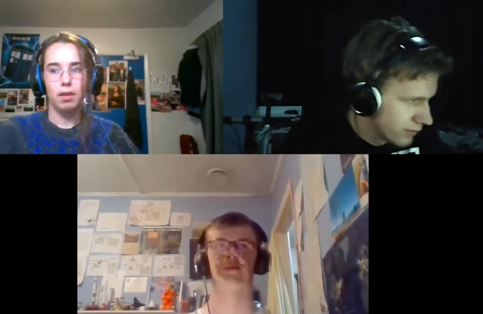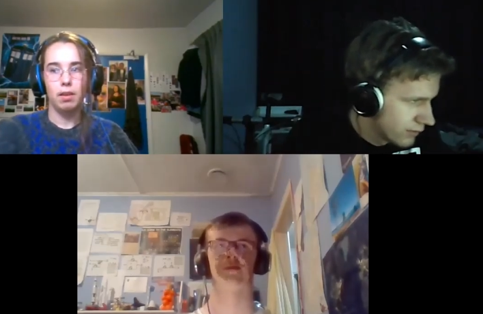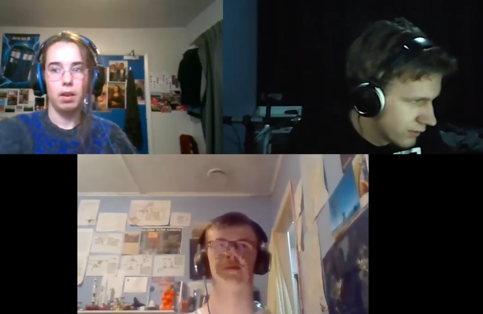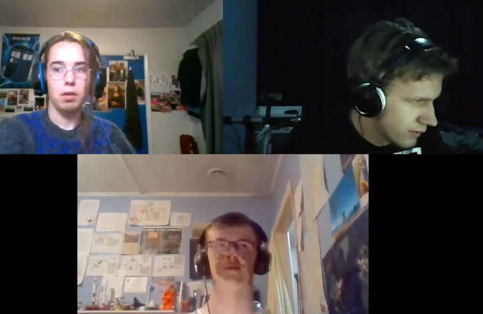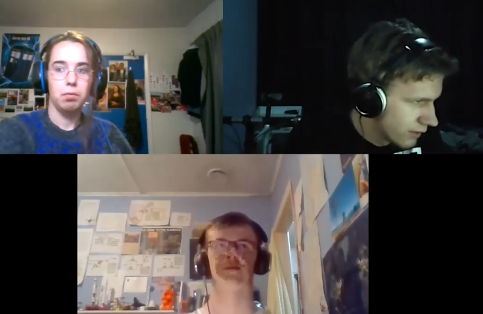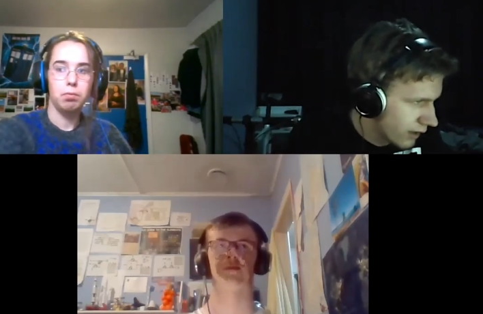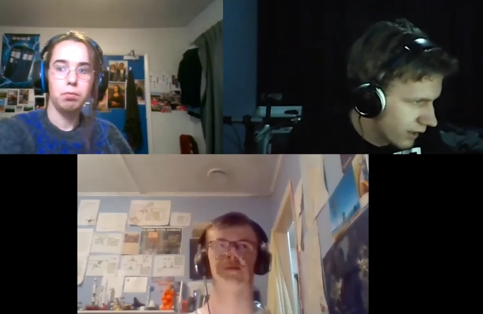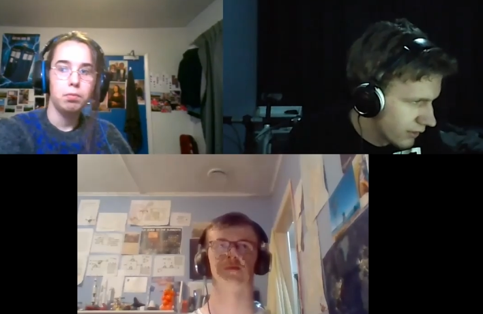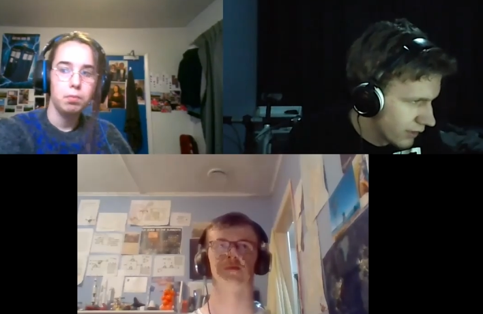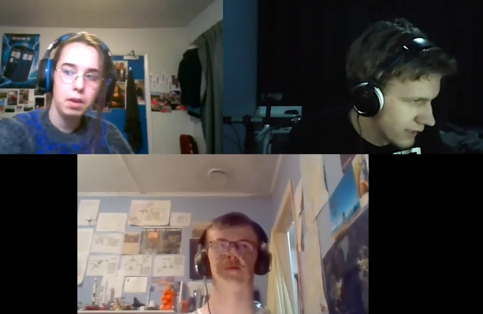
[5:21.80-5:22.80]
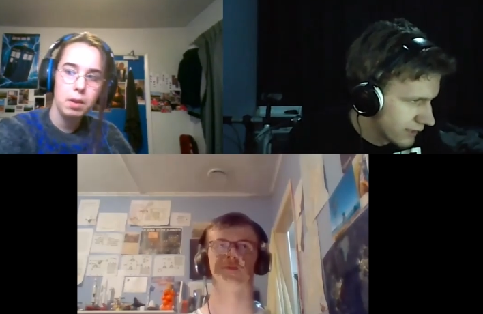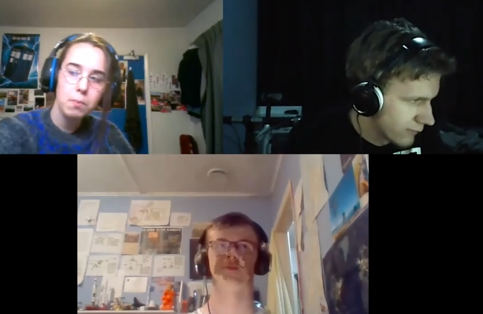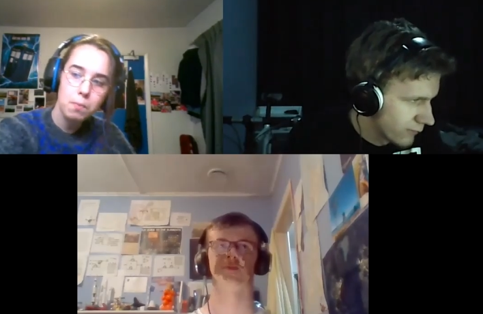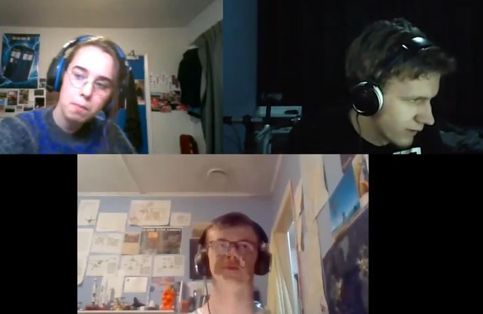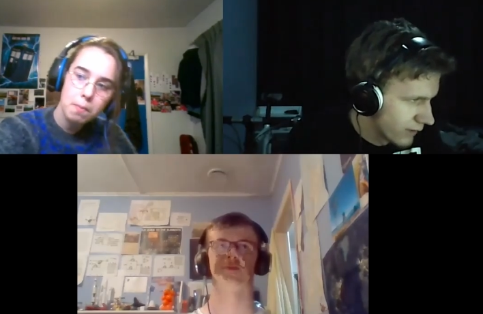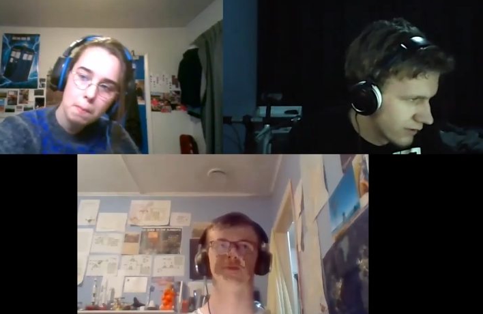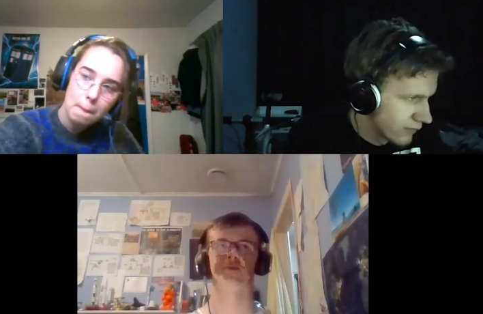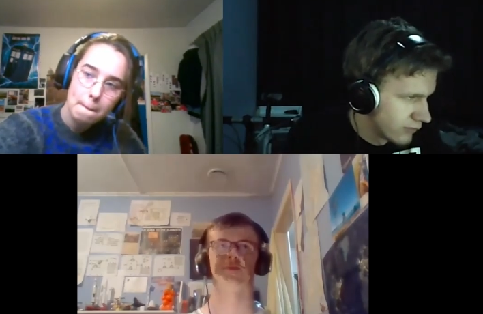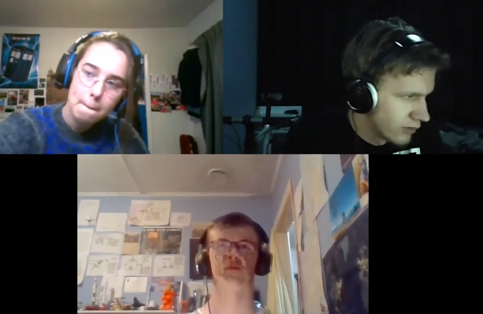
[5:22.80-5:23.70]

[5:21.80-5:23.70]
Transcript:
Speaker 1: Yeah. I like the, that phrase. I have no